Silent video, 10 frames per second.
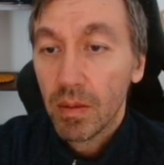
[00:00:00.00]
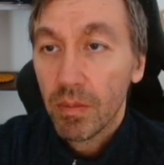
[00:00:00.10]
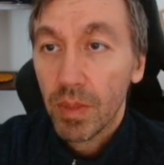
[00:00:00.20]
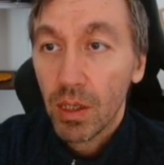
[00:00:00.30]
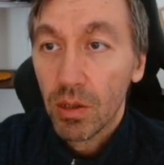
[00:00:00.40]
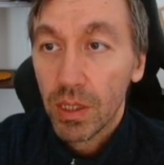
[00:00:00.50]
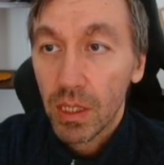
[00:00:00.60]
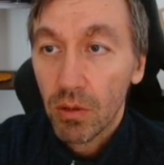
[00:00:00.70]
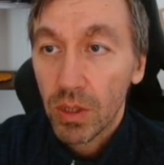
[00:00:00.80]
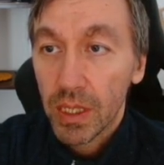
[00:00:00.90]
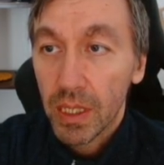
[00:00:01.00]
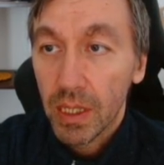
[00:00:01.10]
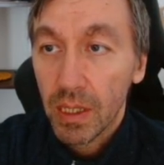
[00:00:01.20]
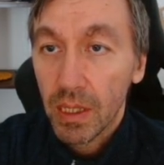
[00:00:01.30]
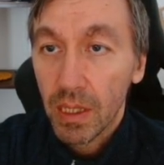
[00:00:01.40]
because it looks
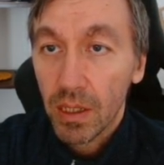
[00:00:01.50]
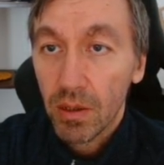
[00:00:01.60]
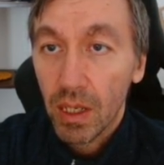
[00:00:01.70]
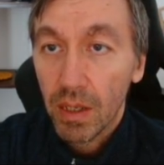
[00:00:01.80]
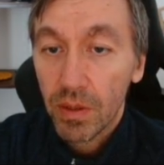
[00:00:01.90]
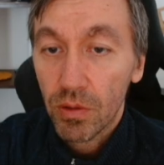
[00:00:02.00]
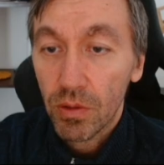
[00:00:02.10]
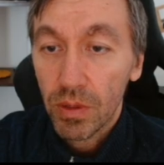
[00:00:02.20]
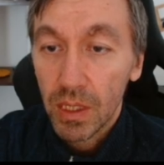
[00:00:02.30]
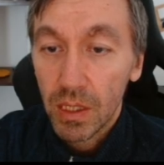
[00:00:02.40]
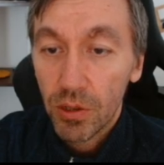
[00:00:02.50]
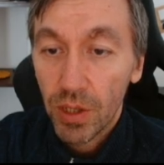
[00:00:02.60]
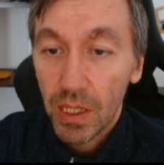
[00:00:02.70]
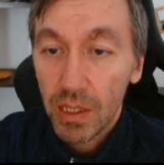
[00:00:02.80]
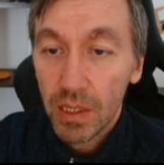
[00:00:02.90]
like, you know, after all these
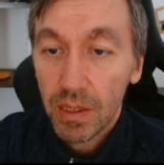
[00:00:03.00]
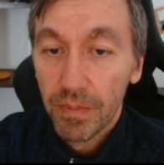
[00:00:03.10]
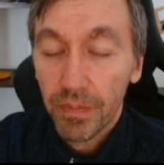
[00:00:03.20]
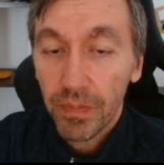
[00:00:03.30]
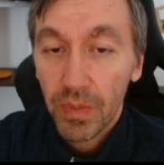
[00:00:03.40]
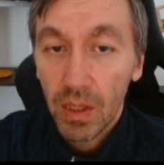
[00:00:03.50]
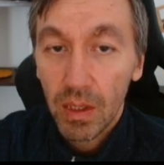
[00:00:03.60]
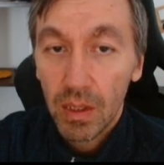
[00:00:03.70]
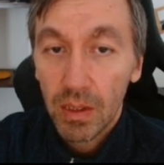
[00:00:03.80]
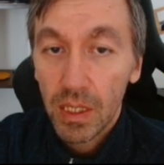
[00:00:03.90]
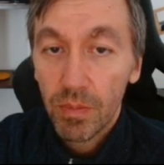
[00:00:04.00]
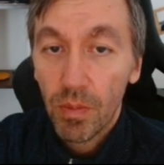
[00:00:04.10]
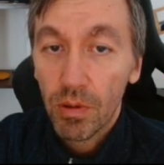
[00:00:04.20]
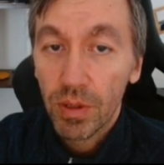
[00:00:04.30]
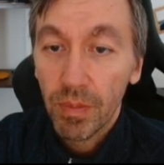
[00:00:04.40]
trades, this
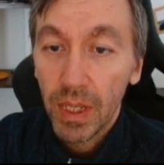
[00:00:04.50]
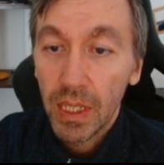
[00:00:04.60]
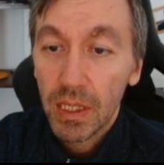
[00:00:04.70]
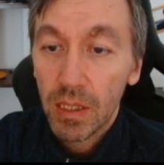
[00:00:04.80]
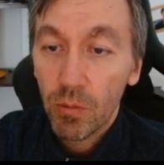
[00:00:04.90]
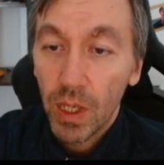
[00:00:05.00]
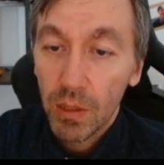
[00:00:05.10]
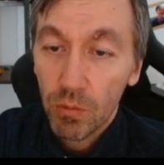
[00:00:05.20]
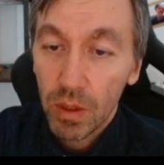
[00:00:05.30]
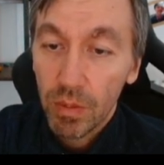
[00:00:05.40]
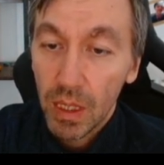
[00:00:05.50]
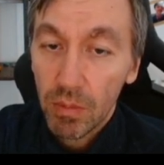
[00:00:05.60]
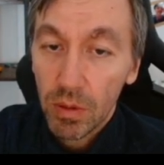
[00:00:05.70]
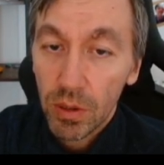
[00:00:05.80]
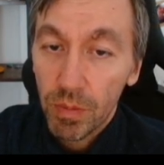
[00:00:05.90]
pawn remains. White will be
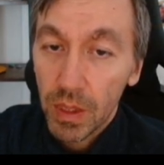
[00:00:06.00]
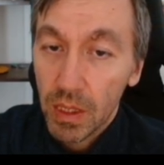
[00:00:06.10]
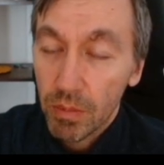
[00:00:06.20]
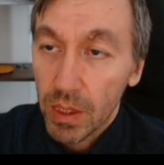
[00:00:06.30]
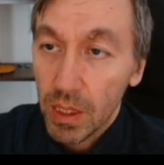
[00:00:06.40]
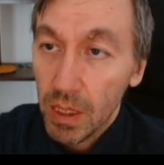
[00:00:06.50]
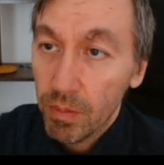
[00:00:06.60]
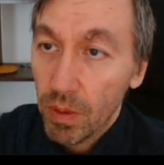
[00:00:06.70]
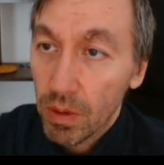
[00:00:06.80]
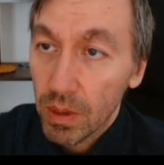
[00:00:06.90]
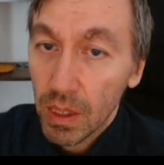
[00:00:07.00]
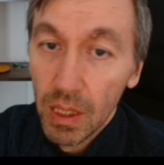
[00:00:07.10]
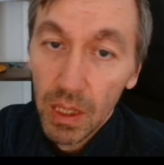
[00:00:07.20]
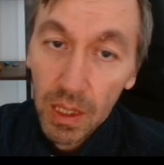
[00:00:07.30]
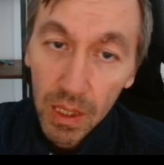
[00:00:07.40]
able to pick up the e pawn,
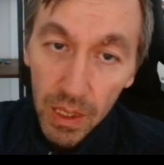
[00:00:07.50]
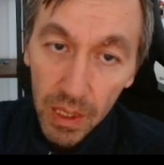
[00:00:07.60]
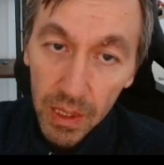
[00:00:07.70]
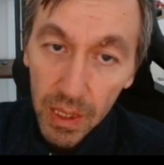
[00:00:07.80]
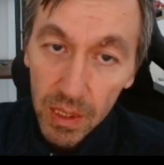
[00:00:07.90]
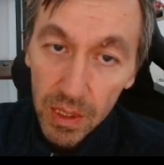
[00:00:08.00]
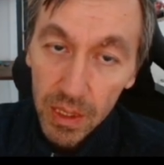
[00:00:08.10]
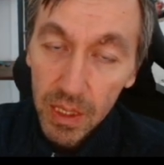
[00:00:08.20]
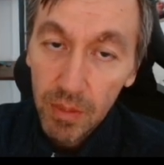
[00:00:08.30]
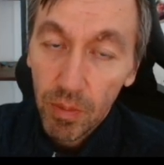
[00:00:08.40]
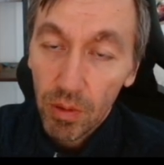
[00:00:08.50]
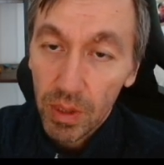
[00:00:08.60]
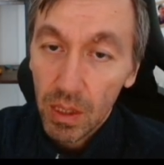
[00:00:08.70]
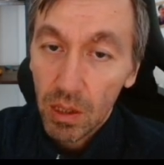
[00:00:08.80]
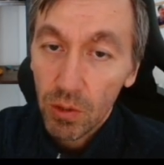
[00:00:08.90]
and then this d pawn
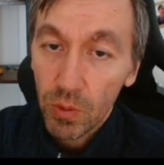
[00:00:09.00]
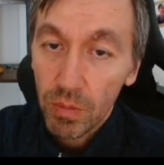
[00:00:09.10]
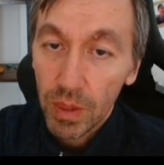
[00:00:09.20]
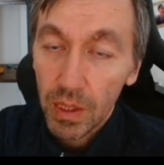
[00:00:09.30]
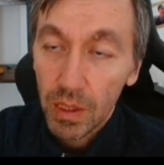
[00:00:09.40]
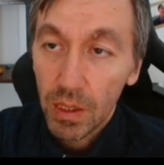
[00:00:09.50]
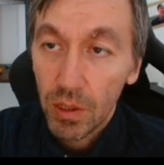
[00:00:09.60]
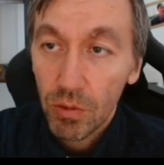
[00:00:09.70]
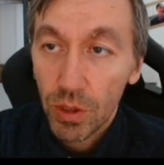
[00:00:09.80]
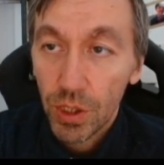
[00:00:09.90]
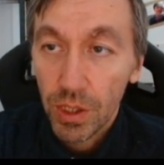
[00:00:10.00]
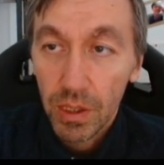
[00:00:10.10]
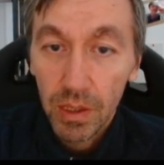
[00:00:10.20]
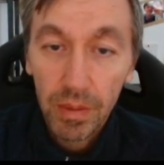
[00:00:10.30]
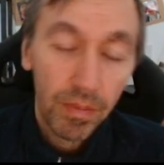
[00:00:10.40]
alone will be a huge
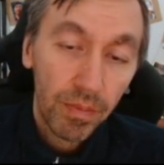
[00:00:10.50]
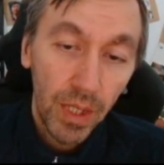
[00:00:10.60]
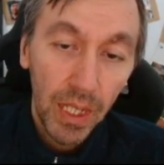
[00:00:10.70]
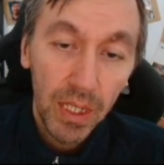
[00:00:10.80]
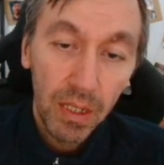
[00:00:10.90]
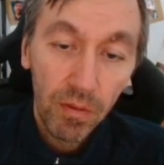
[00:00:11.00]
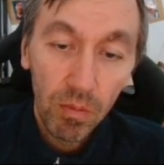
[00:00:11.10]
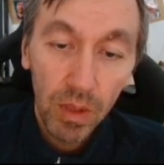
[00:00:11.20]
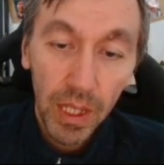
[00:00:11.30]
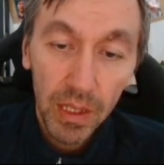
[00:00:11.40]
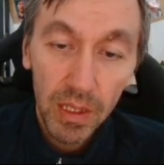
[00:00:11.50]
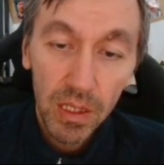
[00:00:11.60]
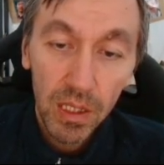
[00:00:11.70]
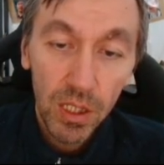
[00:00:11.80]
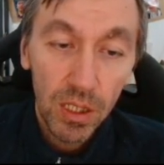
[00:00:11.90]
headache for black, in
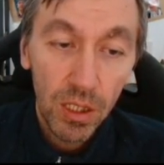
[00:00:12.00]
addition